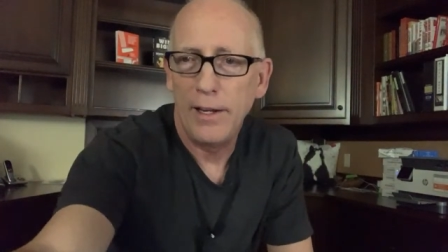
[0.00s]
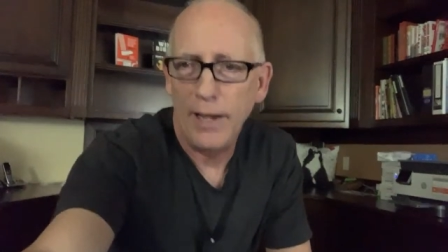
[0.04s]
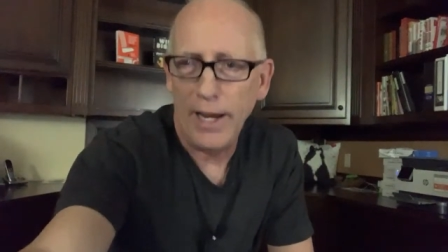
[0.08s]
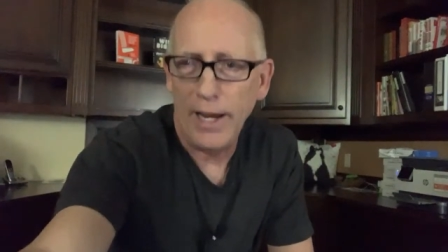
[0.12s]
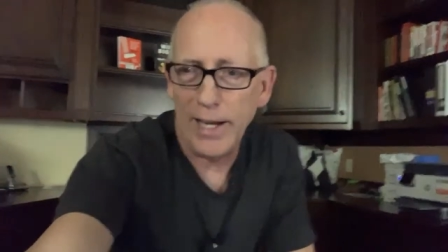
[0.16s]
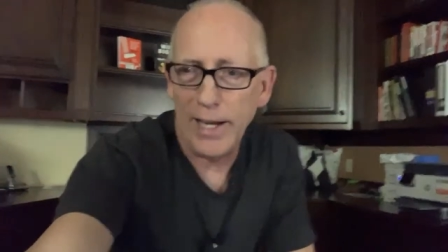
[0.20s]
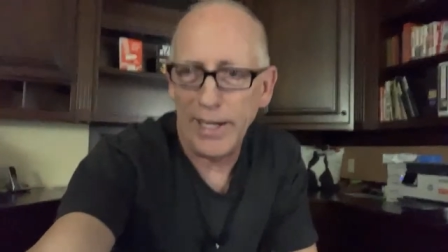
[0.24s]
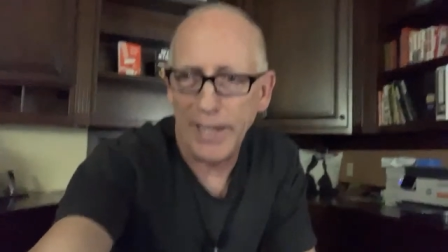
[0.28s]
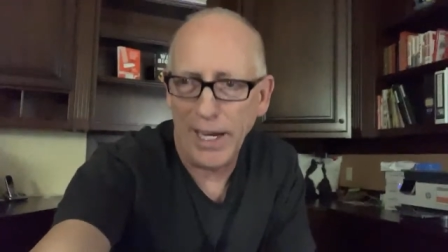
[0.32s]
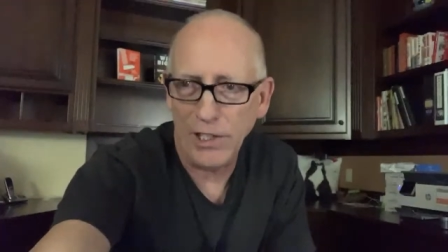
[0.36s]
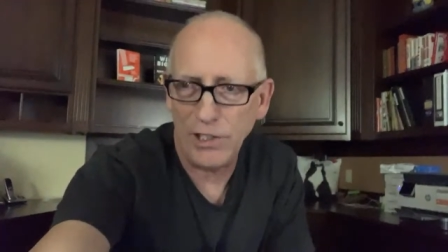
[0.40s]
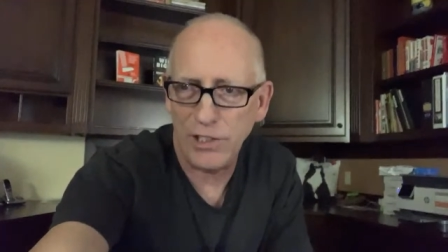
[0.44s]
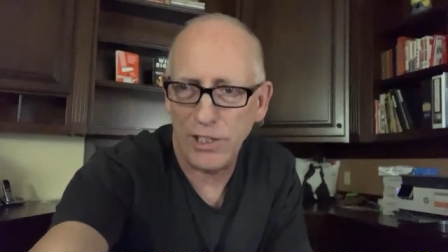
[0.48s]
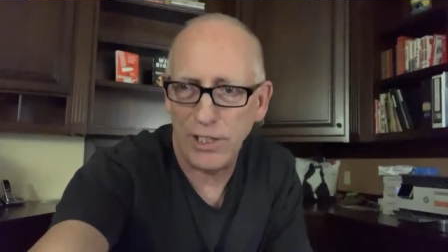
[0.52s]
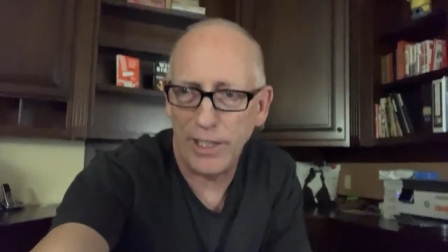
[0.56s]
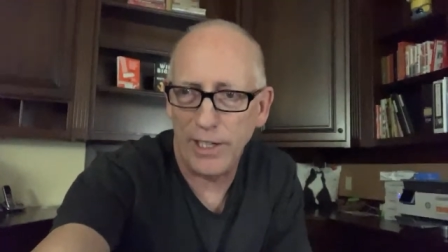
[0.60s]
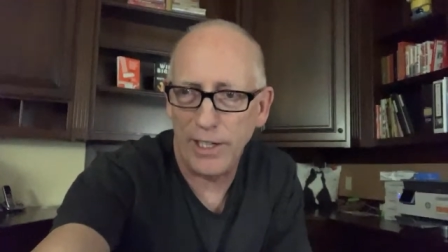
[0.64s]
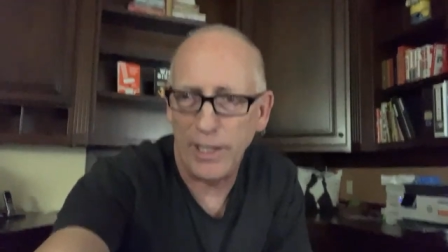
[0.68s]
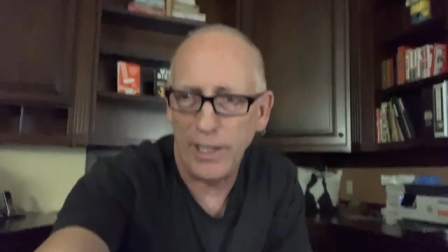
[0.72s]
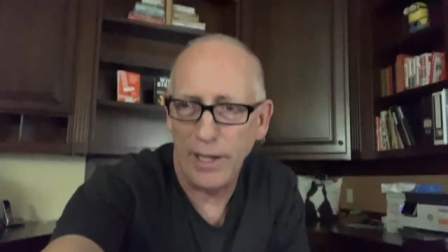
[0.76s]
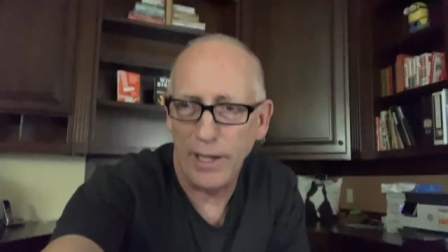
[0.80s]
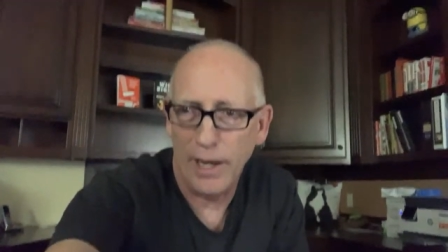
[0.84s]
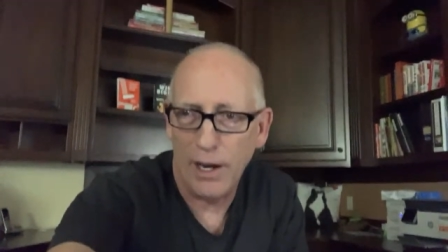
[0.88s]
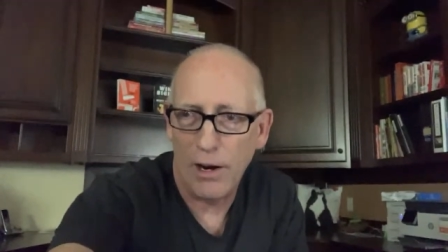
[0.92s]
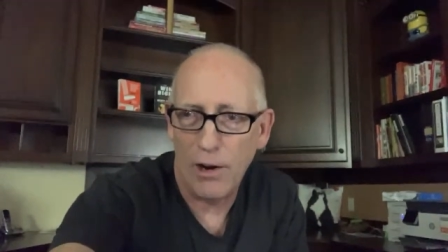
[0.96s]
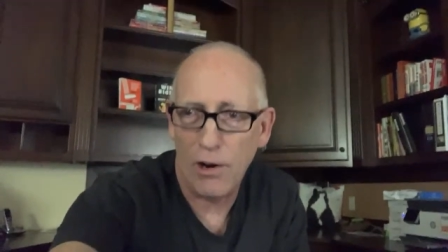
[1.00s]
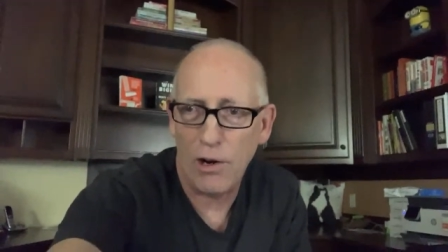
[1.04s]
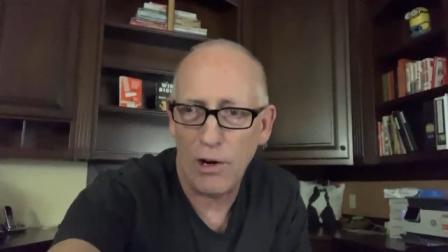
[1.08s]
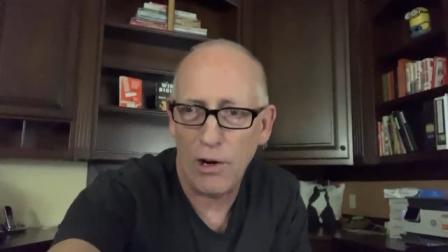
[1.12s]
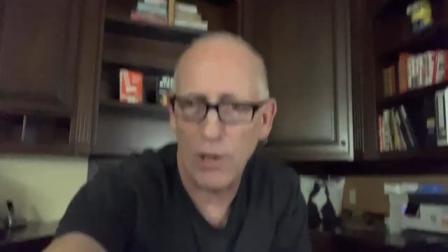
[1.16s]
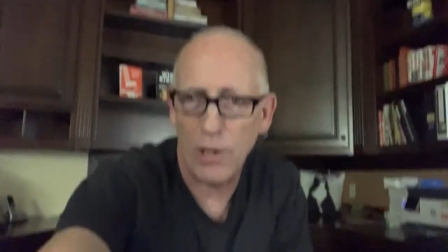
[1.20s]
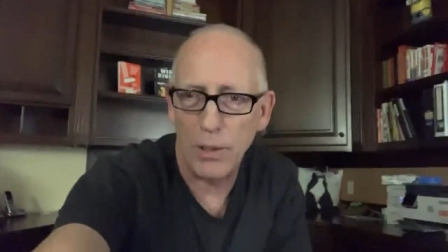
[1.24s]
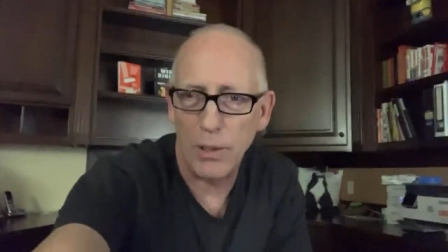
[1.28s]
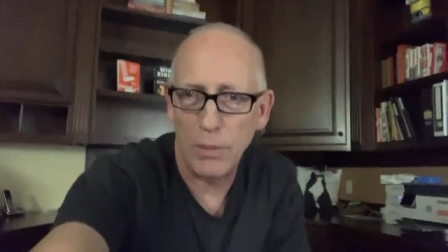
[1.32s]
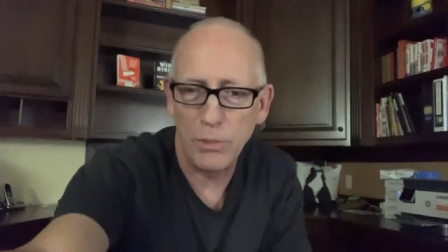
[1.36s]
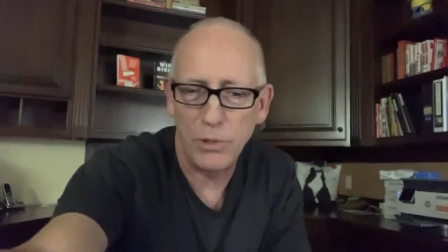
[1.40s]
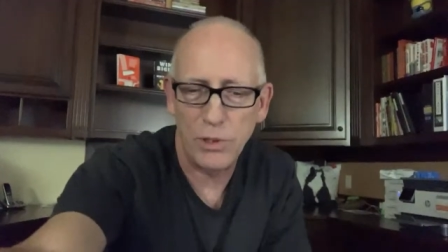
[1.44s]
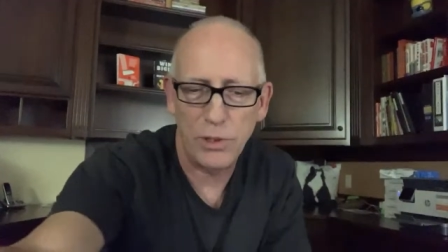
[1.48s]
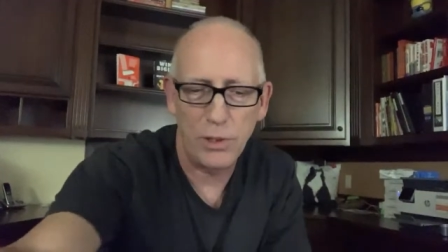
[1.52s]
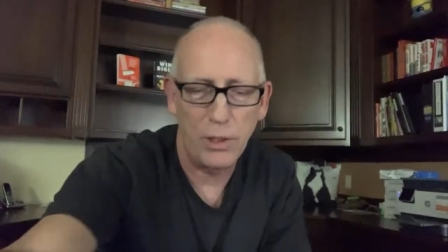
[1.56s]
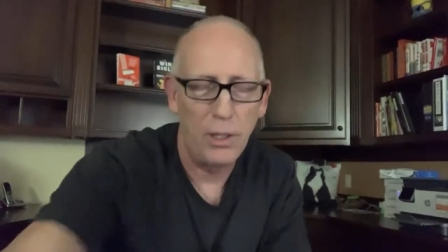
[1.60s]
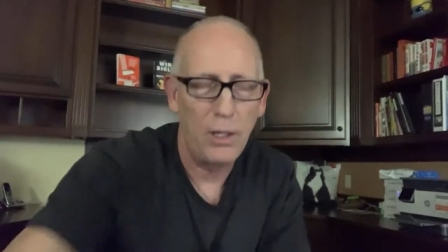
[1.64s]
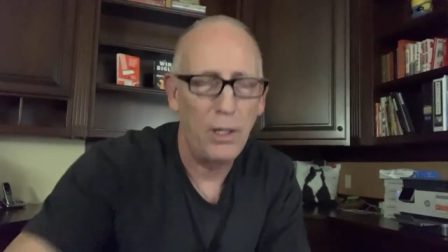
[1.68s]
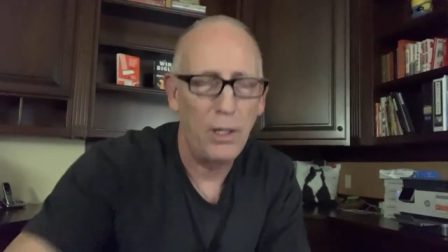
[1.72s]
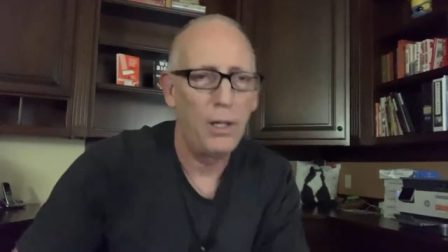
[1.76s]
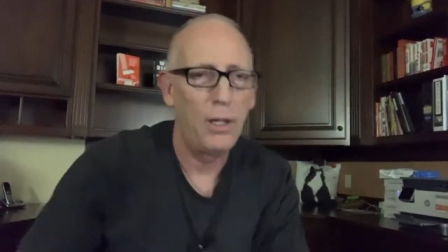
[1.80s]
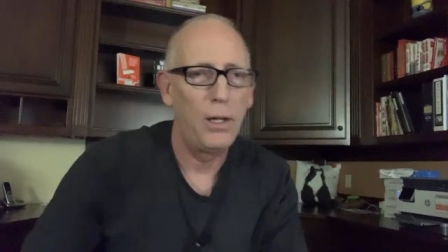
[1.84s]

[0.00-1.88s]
And I guess the arms